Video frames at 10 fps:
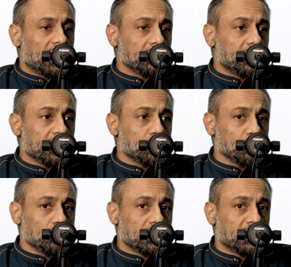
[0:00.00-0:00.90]
I'd like
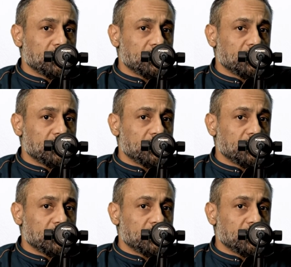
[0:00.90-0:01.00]
to